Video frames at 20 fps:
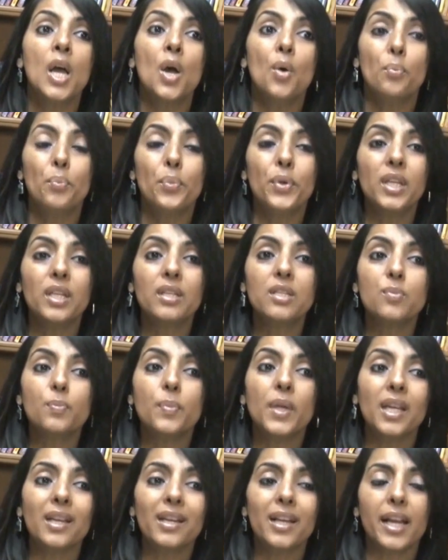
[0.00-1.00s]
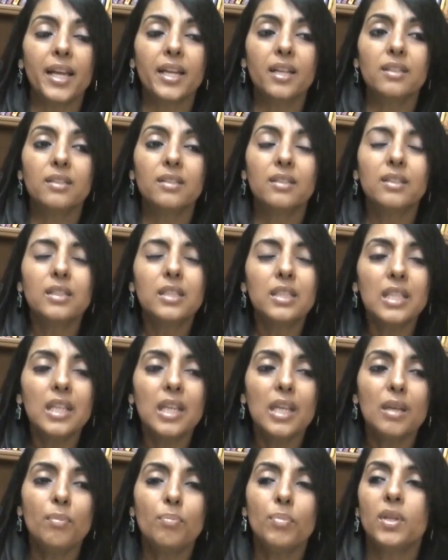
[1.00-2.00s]
But it's been like a
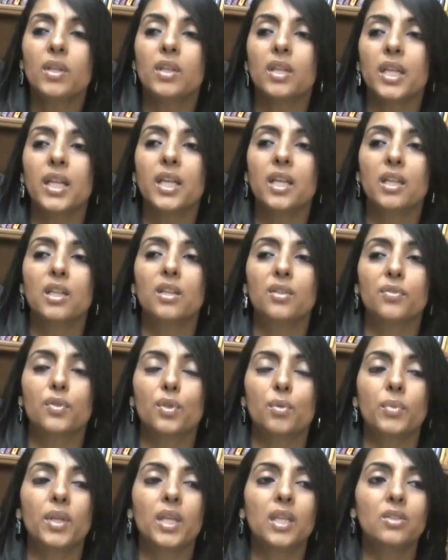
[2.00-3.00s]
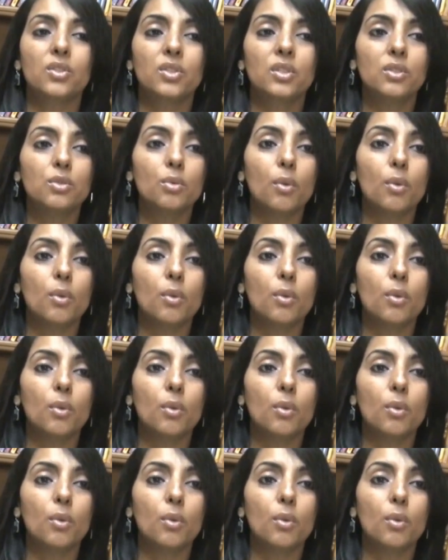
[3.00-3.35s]
steep learning curve for me just to